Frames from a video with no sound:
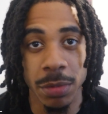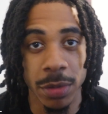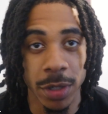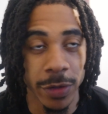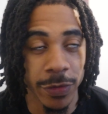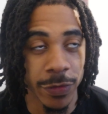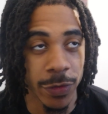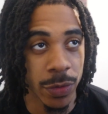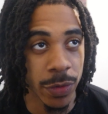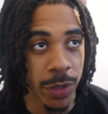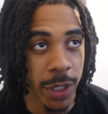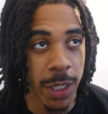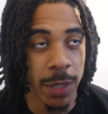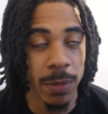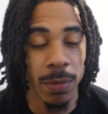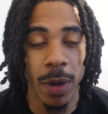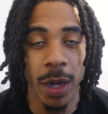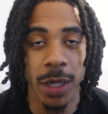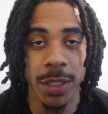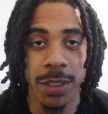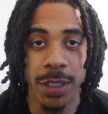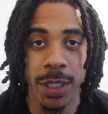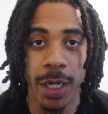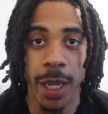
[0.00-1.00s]
but if you keep
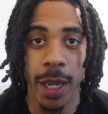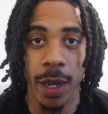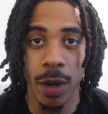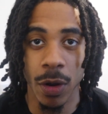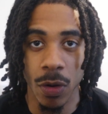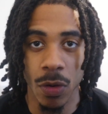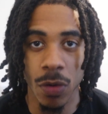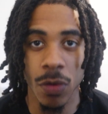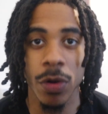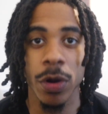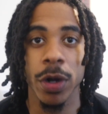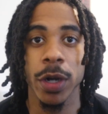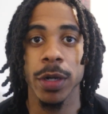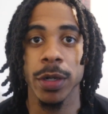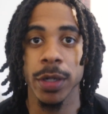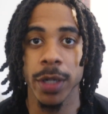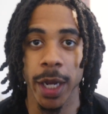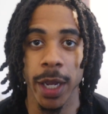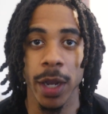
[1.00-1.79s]
watching that corn